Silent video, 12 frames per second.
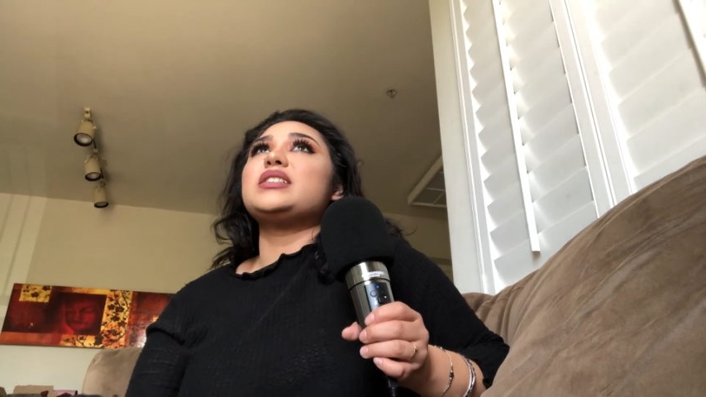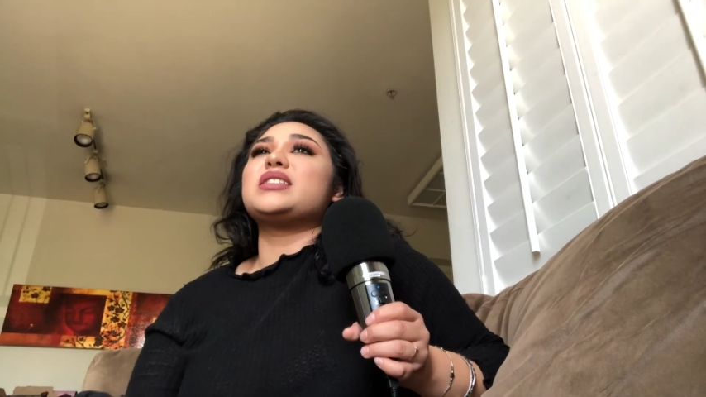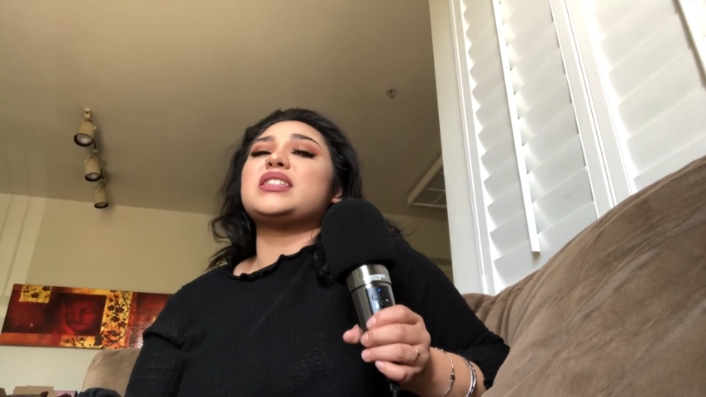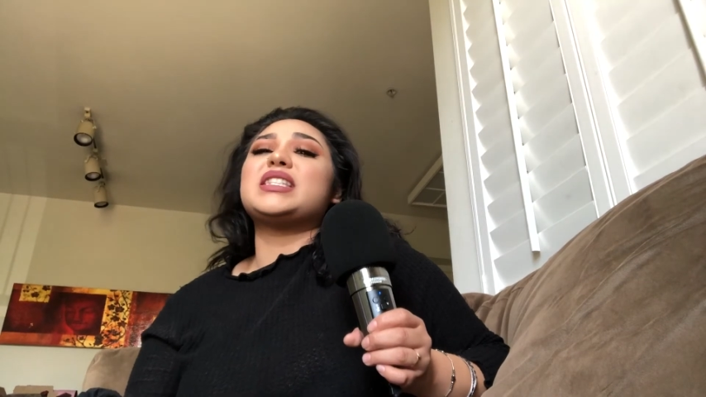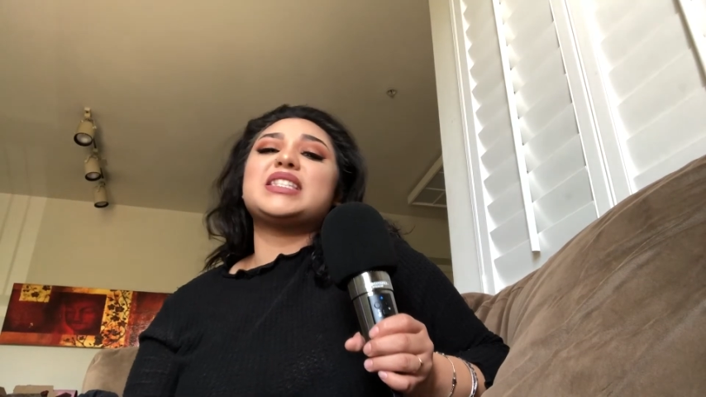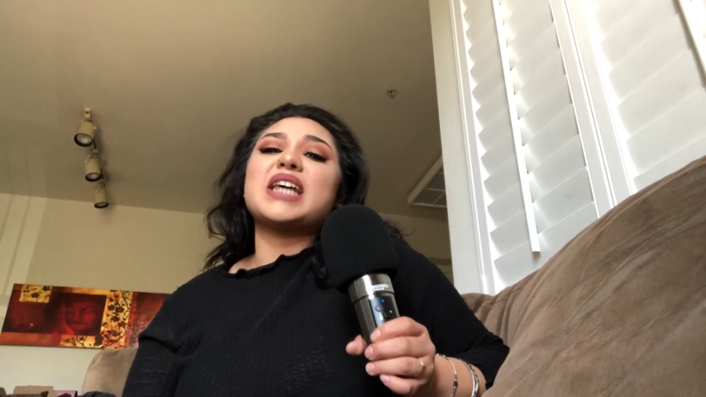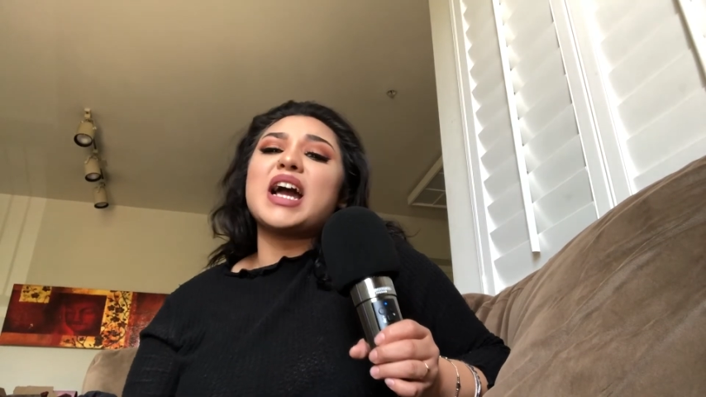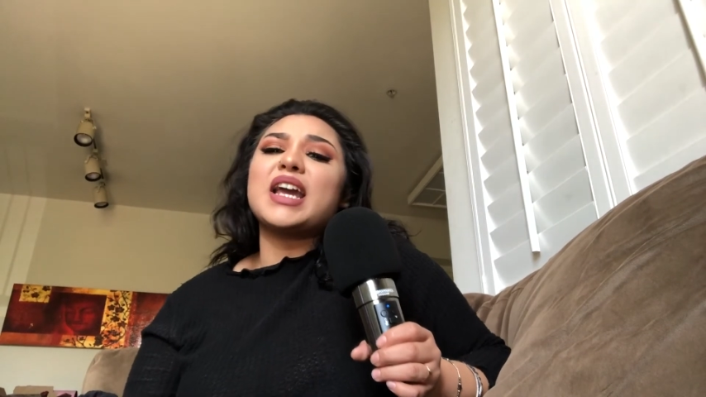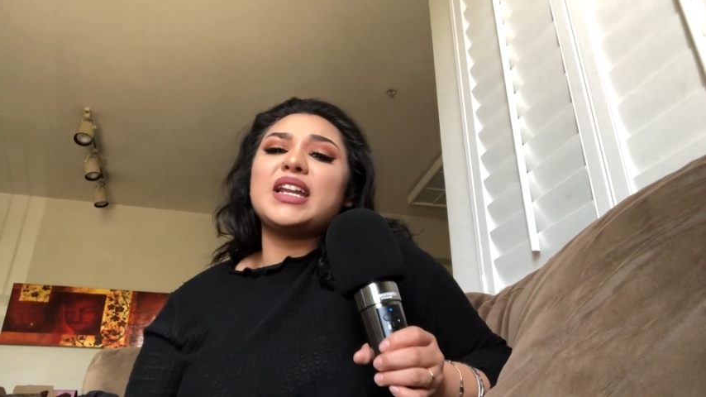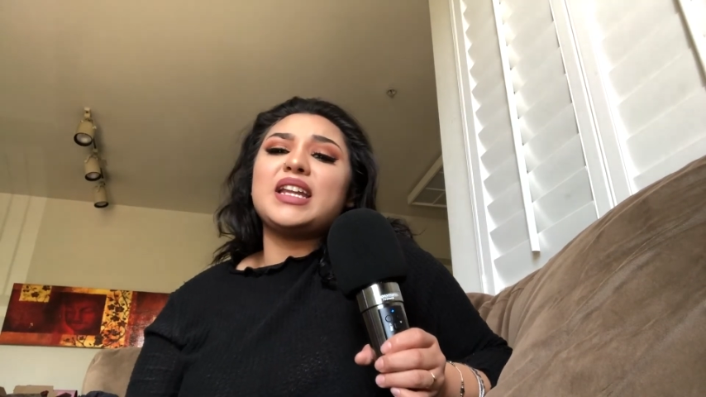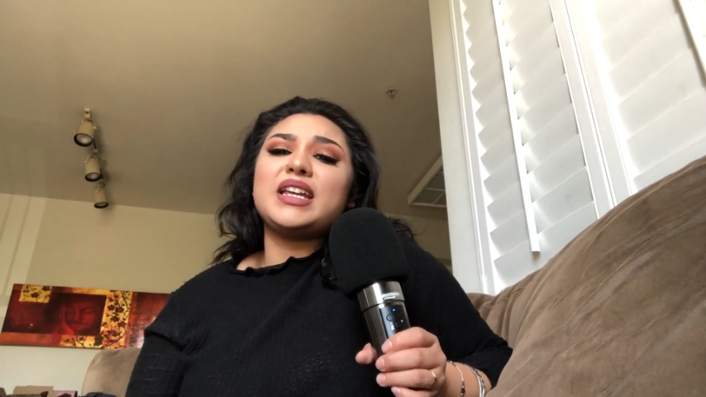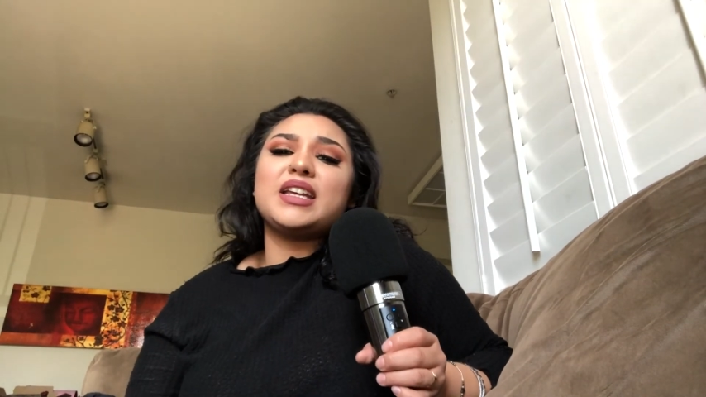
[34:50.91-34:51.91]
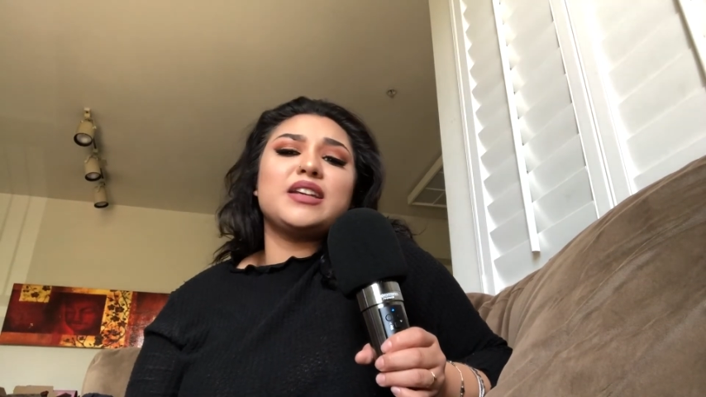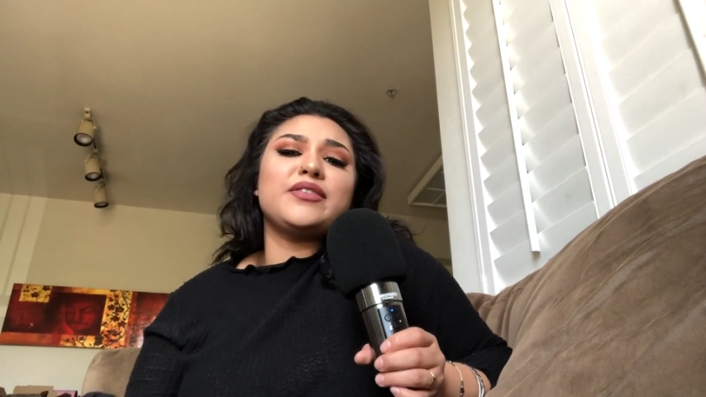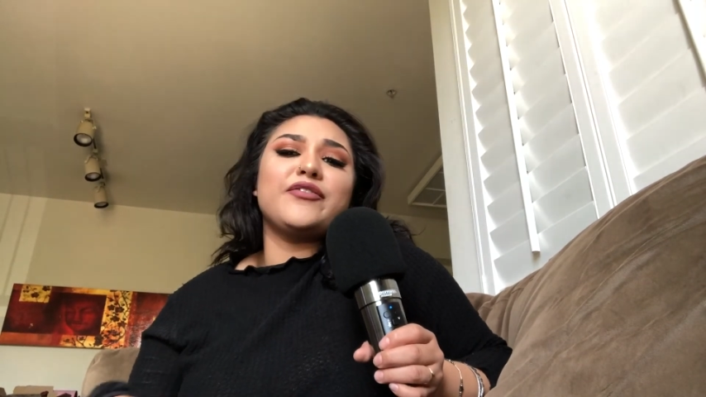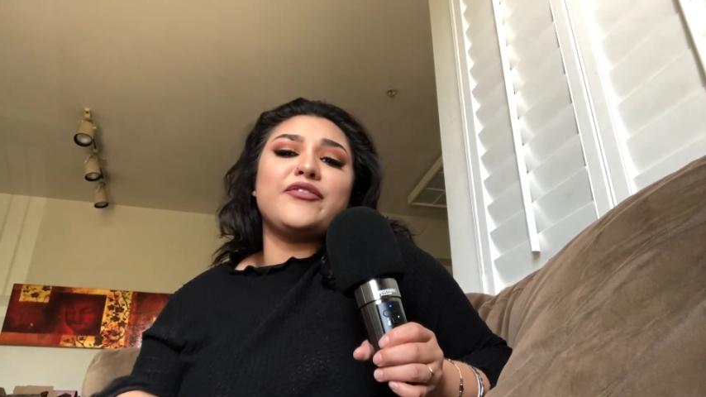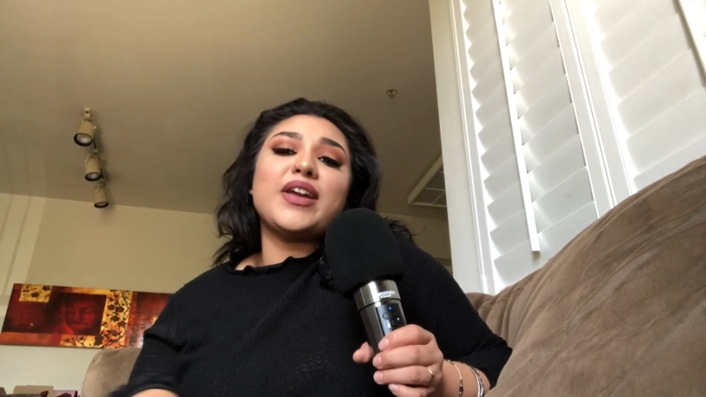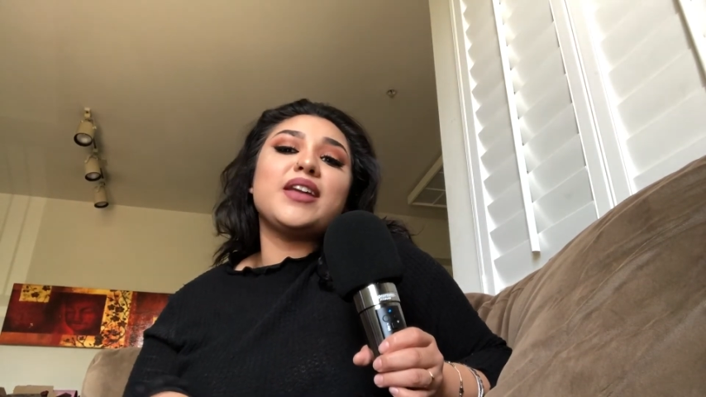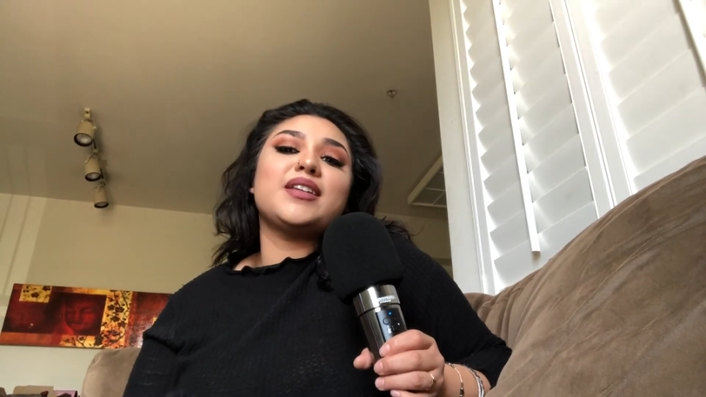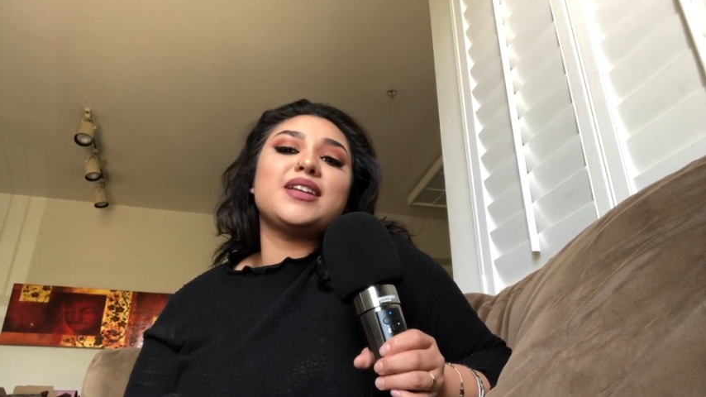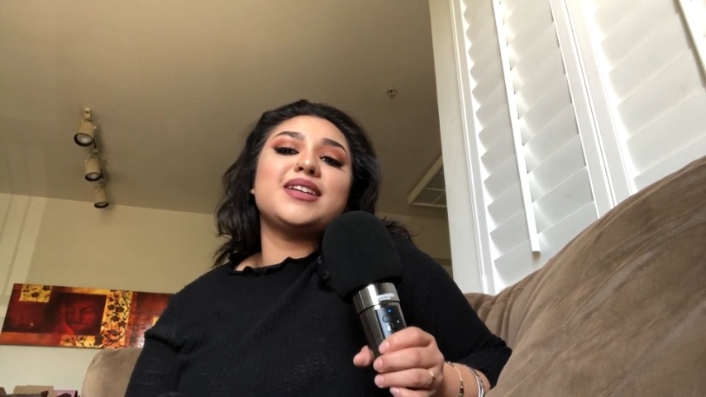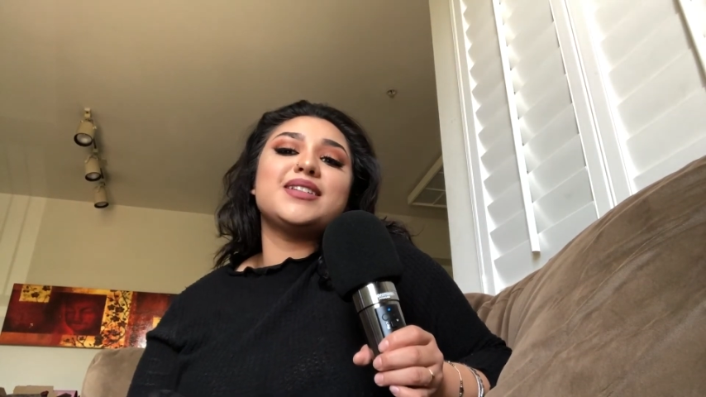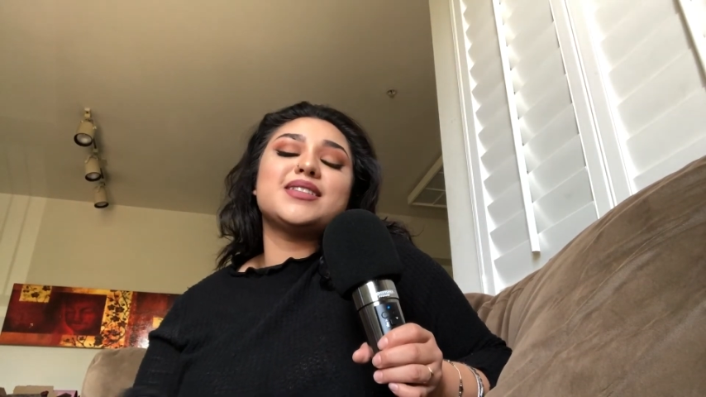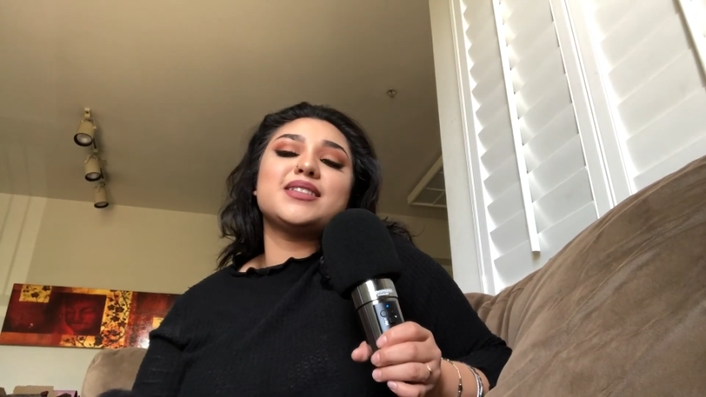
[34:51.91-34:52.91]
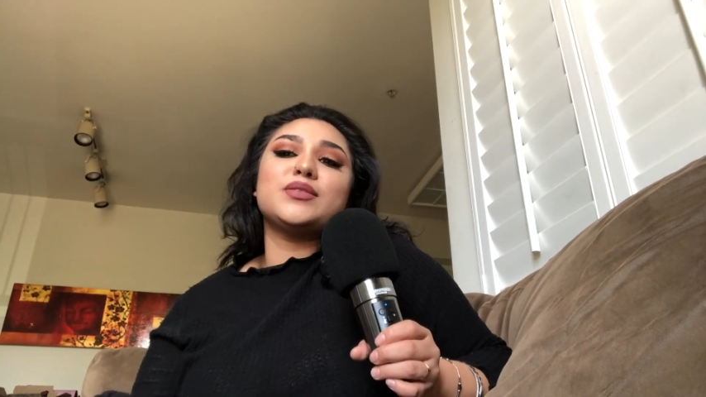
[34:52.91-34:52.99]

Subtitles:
society and fakeness